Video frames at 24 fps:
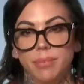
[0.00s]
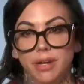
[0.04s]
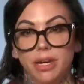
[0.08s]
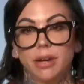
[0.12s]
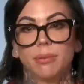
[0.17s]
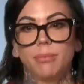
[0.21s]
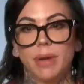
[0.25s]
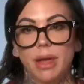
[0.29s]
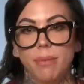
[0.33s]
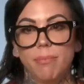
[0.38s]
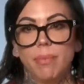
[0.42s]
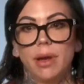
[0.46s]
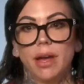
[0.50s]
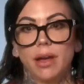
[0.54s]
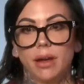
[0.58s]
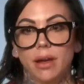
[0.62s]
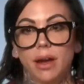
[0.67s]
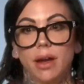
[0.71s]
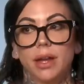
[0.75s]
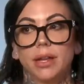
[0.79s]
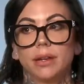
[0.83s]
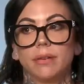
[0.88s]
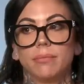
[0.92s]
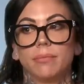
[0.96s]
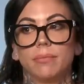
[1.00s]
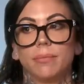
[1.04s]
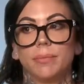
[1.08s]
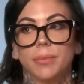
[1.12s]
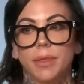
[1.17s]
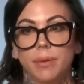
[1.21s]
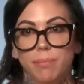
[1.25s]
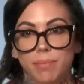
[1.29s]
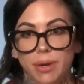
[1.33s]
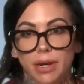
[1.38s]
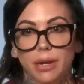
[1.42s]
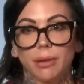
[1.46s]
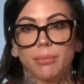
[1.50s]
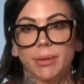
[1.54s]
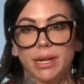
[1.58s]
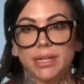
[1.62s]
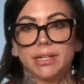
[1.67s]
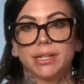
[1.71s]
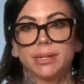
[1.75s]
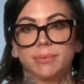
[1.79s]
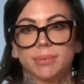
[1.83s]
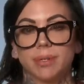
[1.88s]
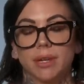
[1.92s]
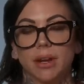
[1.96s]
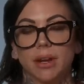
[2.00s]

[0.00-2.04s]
bigger my butt got, the bigger my tips